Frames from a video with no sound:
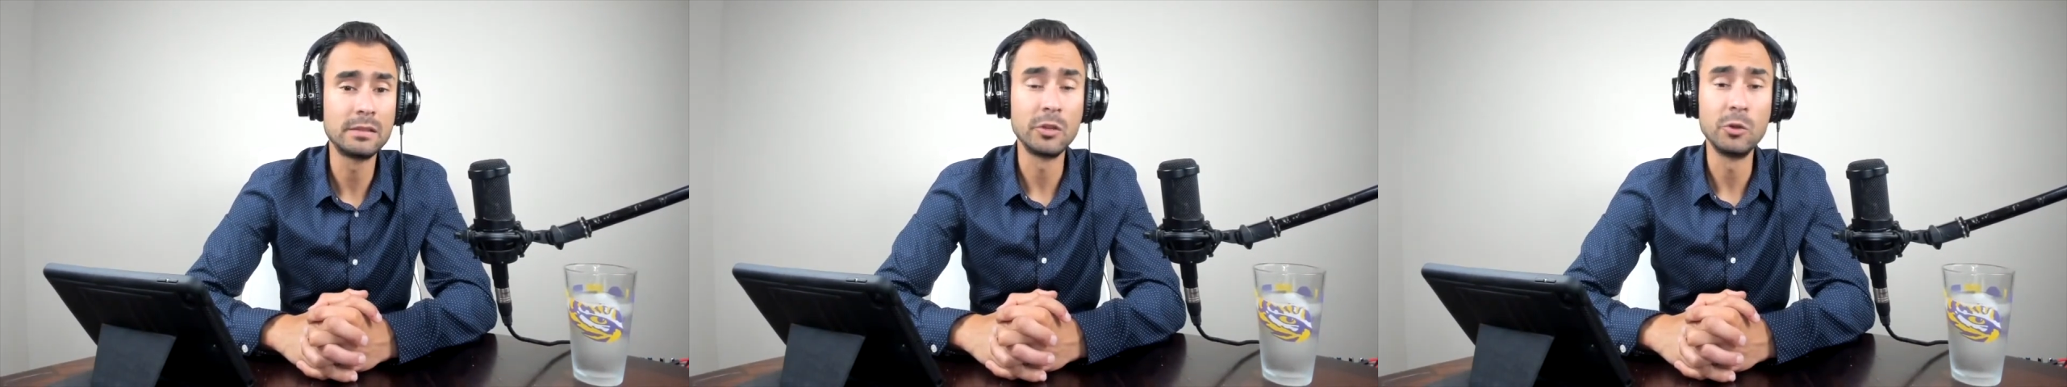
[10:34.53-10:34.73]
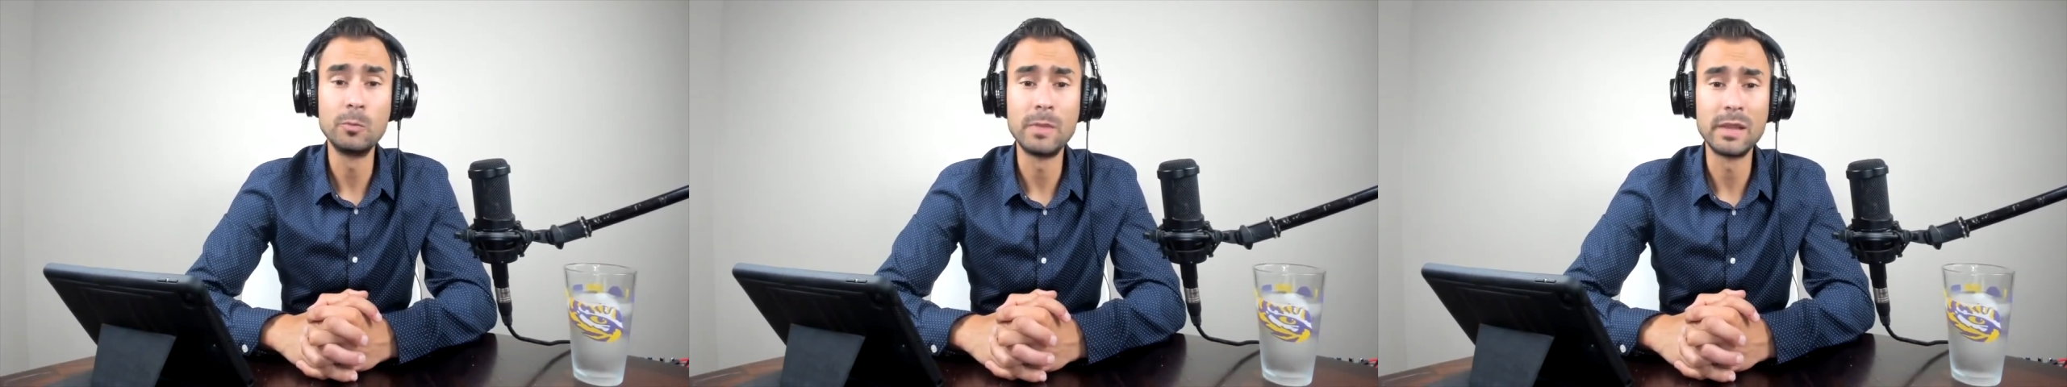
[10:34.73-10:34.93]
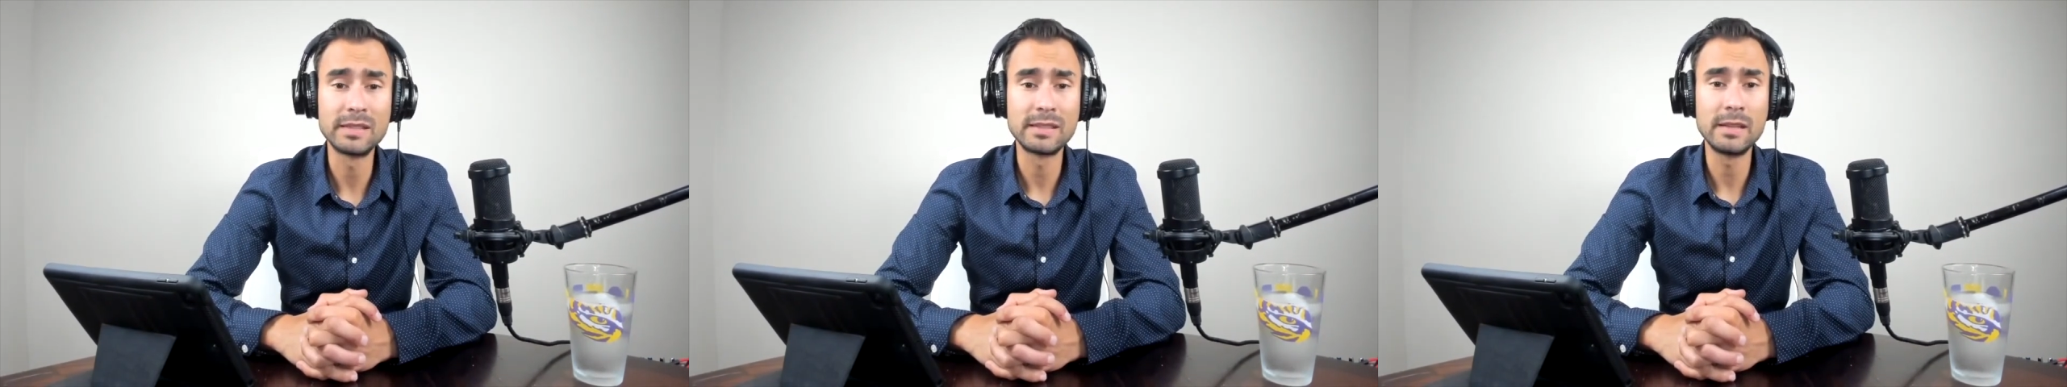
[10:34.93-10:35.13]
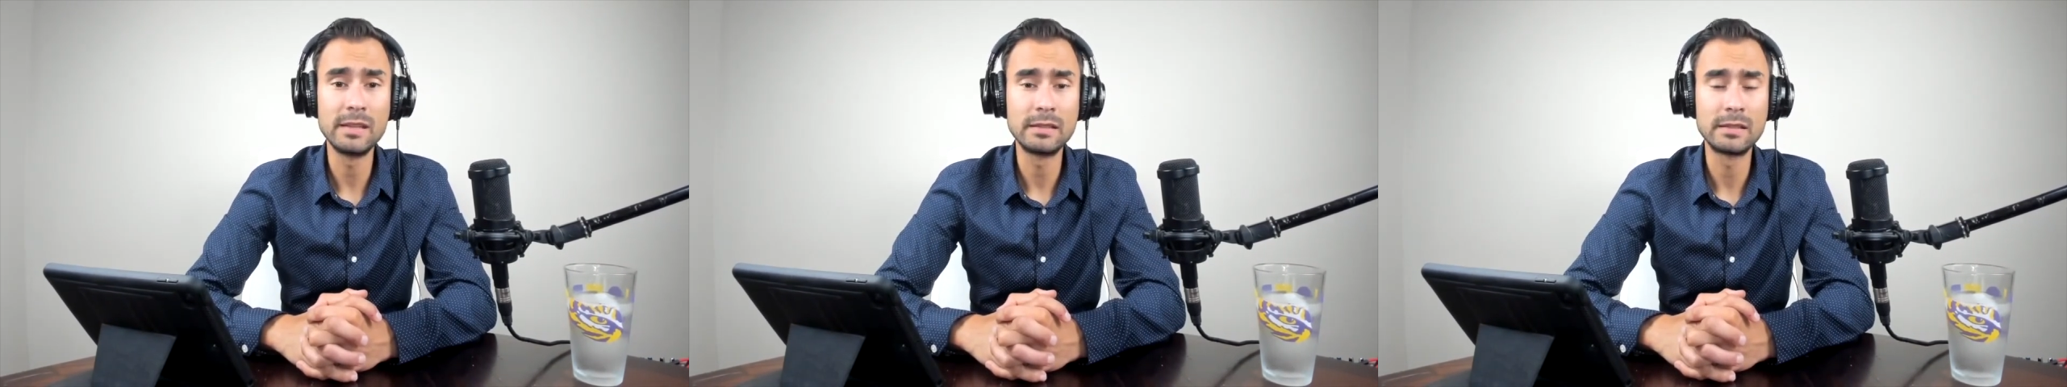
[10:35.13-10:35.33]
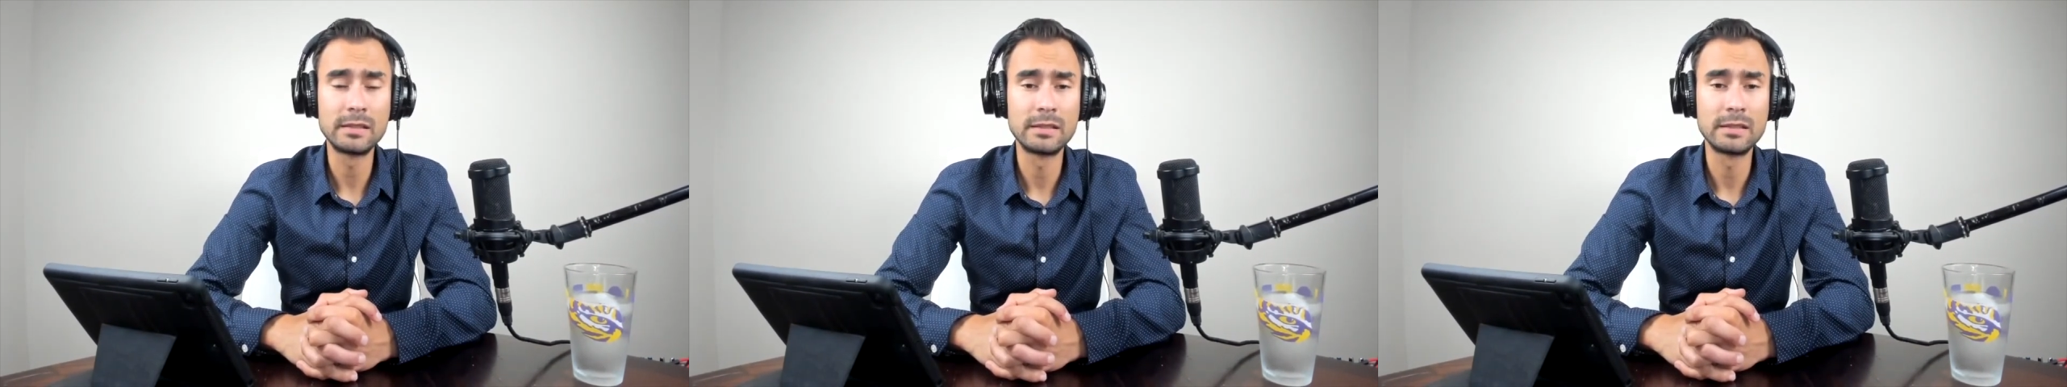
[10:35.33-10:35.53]
too
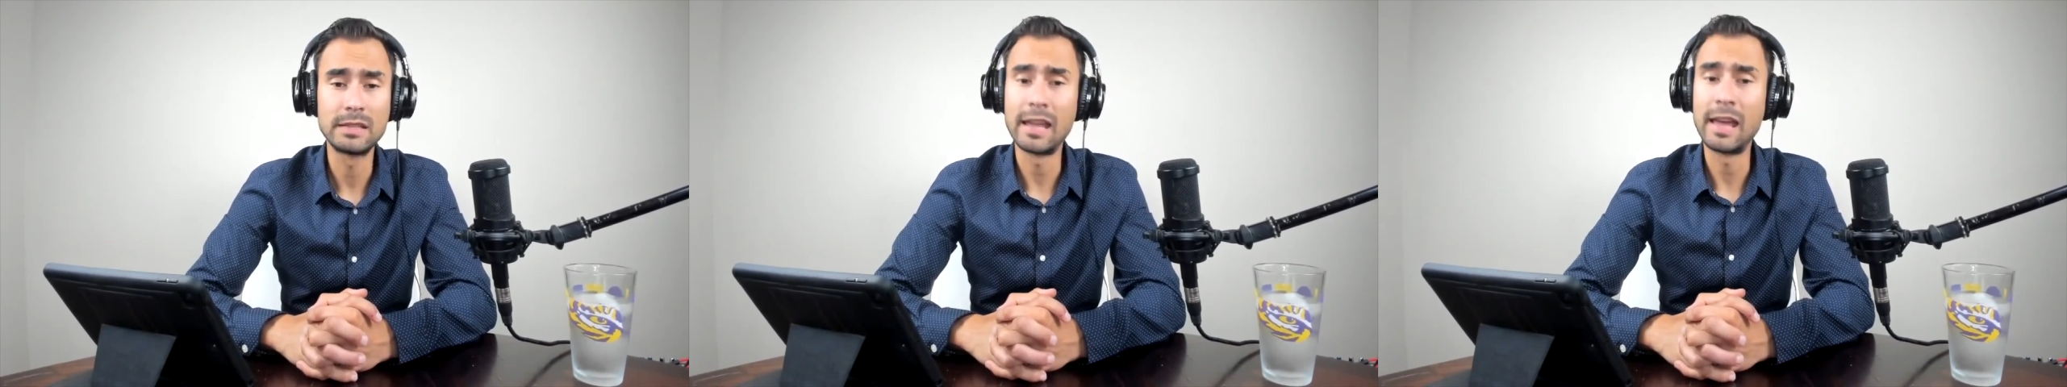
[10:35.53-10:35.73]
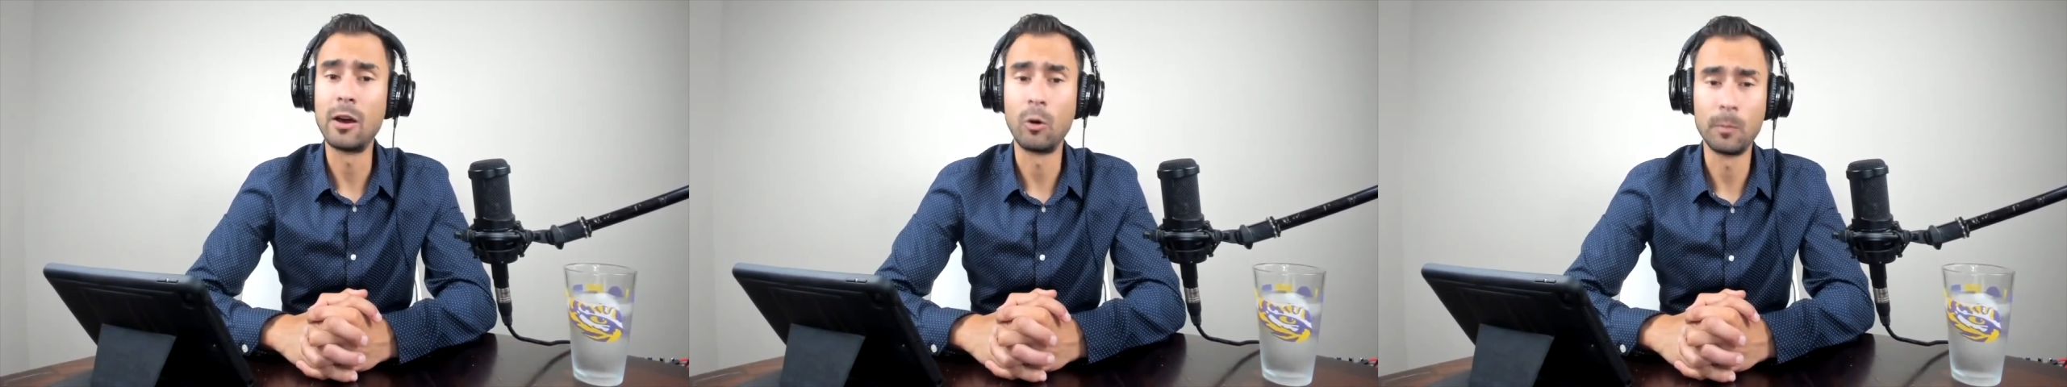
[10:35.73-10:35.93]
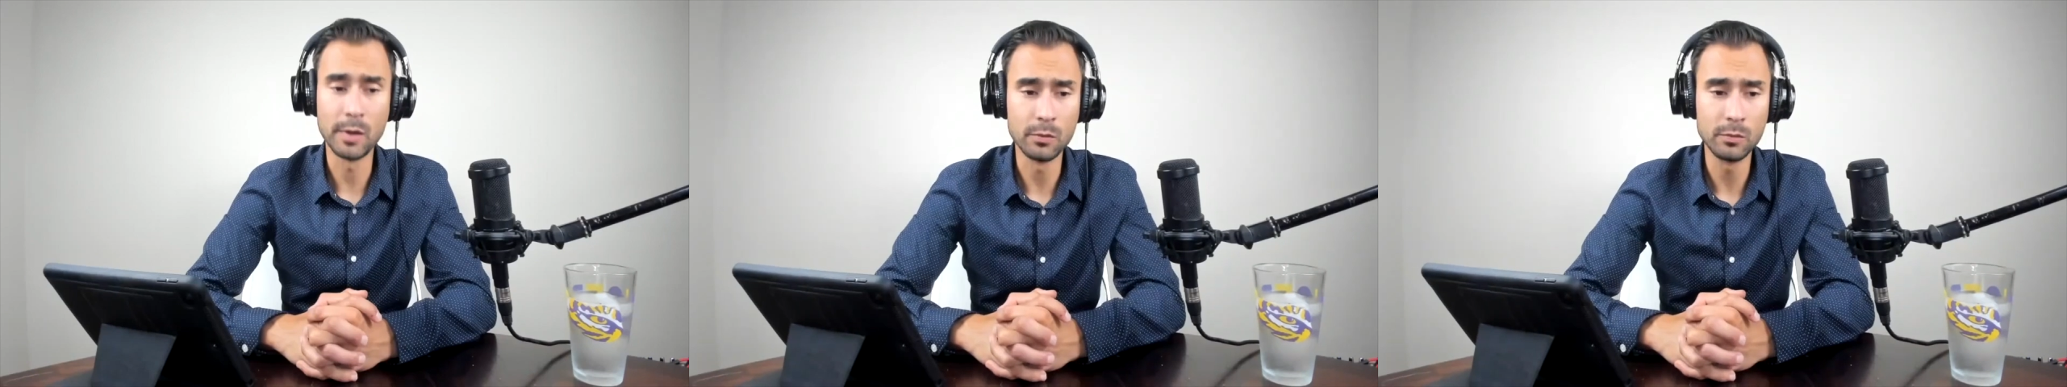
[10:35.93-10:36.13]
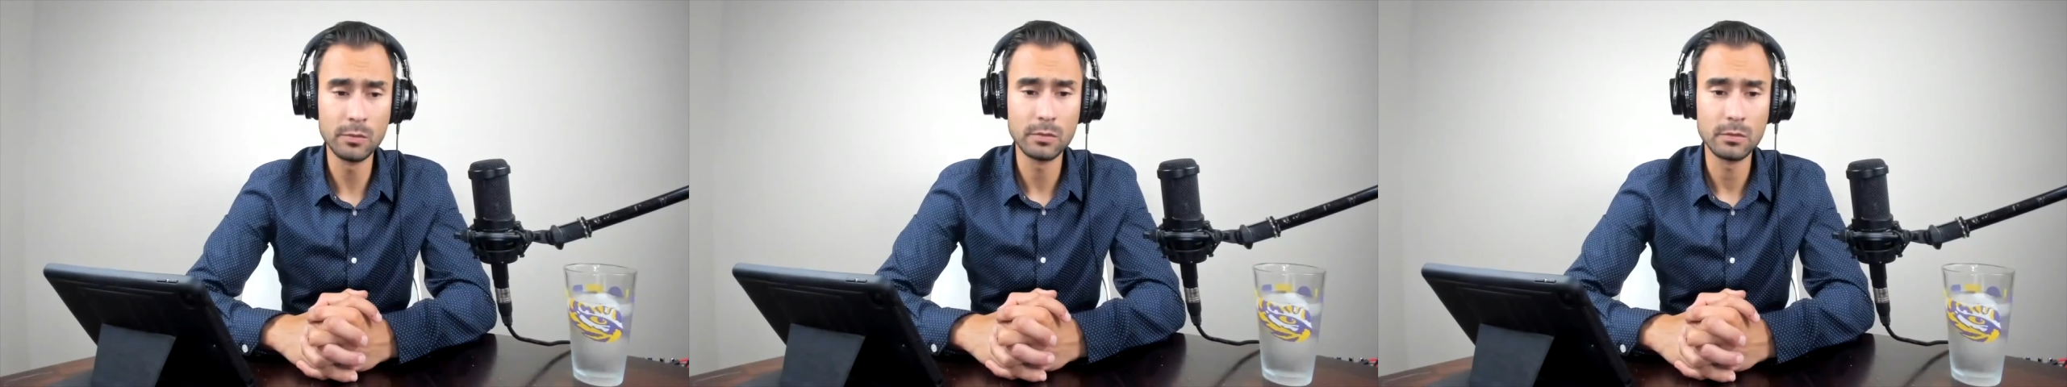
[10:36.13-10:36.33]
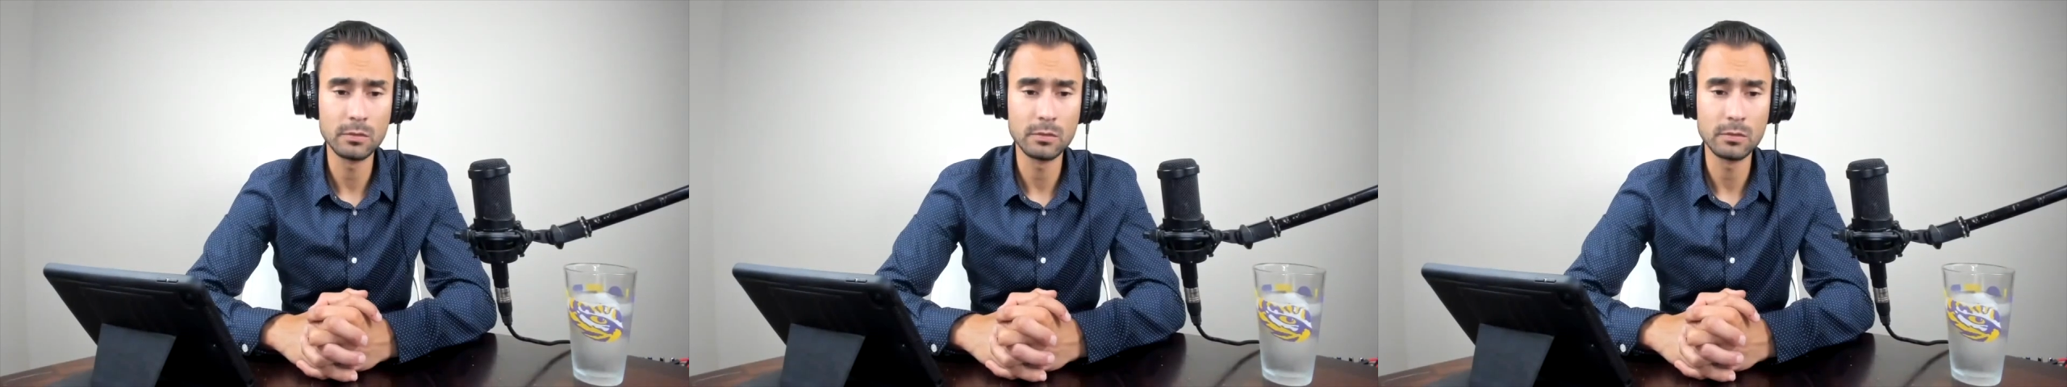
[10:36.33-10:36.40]
busy to help you.